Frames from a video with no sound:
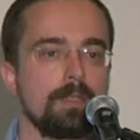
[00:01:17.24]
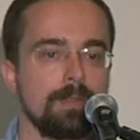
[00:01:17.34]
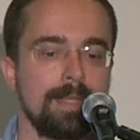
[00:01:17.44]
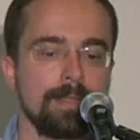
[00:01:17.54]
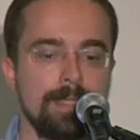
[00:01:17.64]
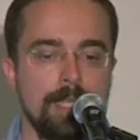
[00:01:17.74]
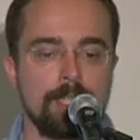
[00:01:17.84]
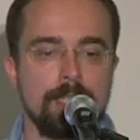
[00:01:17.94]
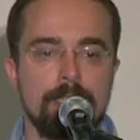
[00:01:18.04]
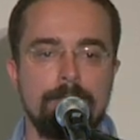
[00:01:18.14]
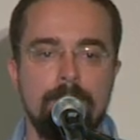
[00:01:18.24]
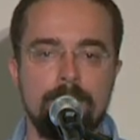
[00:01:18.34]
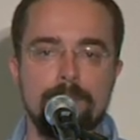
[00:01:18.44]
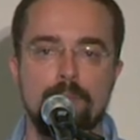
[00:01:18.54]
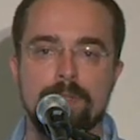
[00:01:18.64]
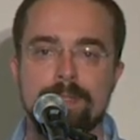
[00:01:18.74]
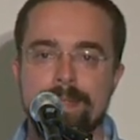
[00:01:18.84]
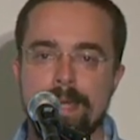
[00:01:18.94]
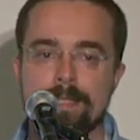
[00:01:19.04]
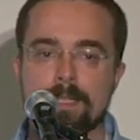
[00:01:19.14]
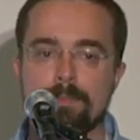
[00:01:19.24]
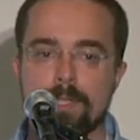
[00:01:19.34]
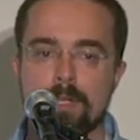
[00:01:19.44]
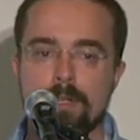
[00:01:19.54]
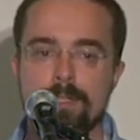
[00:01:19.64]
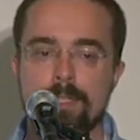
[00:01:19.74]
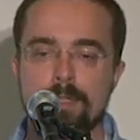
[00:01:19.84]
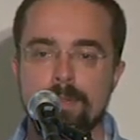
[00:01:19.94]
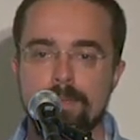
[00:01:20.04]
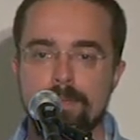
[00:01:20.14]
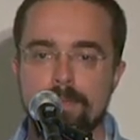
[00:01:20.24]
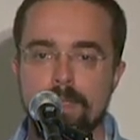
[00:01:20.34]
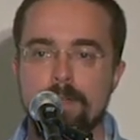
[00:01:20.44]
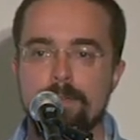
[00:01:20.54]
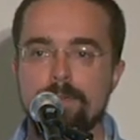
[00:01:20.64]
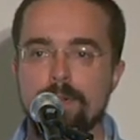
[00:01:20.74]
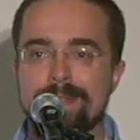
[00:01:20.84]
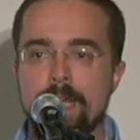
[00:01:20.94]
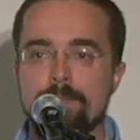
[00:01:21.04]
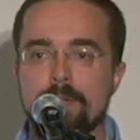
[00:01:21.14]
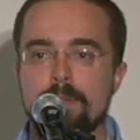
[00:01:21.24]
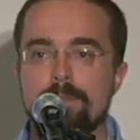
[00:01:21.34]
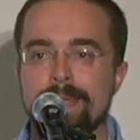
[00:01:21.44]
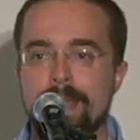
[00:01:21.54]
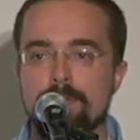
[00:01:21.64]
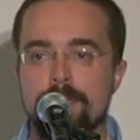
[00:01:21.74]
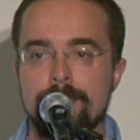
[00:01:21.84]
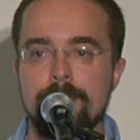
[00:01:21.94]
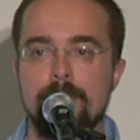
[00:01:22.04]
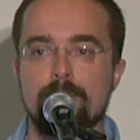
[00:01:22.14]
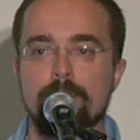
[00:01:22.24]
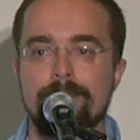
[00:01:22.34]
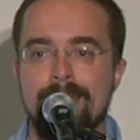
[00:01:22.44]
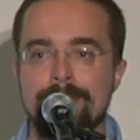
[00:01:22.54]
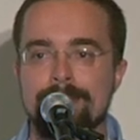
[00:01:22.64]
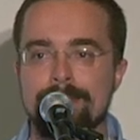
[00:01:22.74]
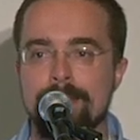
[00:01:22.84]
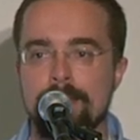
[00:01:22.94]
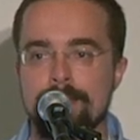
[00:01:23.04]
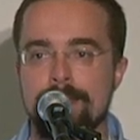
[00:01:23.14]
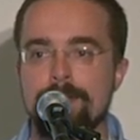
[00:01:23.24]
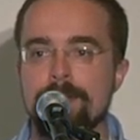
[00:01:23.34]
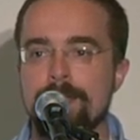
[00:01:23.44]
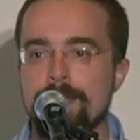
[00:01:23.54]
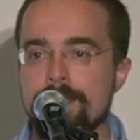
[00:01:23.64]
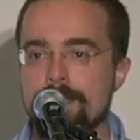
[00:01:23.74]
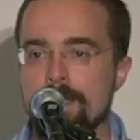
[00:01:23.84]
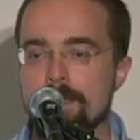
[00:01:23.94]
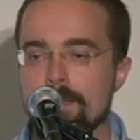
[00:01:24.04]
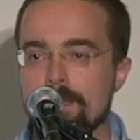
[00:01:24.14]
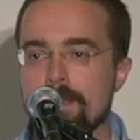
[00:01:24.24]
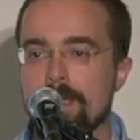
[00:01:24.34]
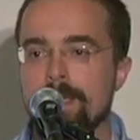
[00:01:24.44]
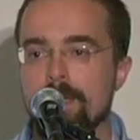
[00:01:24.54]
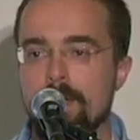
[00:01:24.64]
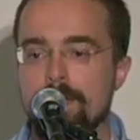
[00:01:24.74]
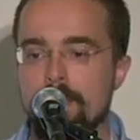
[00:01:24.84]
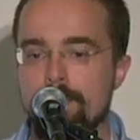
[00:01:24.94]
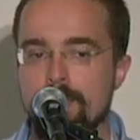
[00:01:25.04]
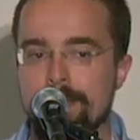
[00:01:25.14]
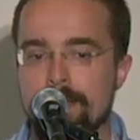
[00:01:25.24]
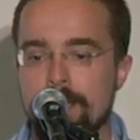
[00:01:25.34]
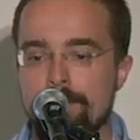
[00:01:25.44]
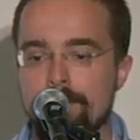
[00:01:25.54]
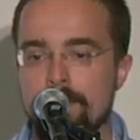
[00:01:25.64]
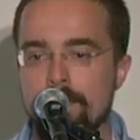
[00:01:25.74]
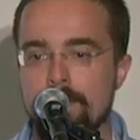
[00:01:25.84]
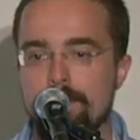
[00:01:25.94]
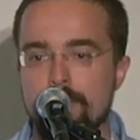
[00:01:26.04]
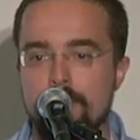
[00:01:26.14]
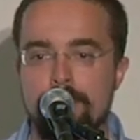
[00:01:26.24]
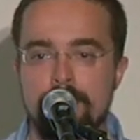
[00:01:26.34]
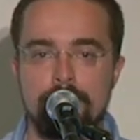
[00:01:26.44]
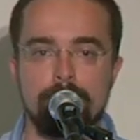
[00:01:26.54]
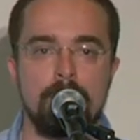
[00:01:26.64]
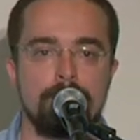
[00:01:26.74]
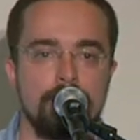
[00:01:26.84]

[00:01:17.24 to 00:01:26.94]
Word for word: So cell detection is a very important task in pathology. For example, by counting the number of cancer cells and their density, like here on the image on the left, pathologists may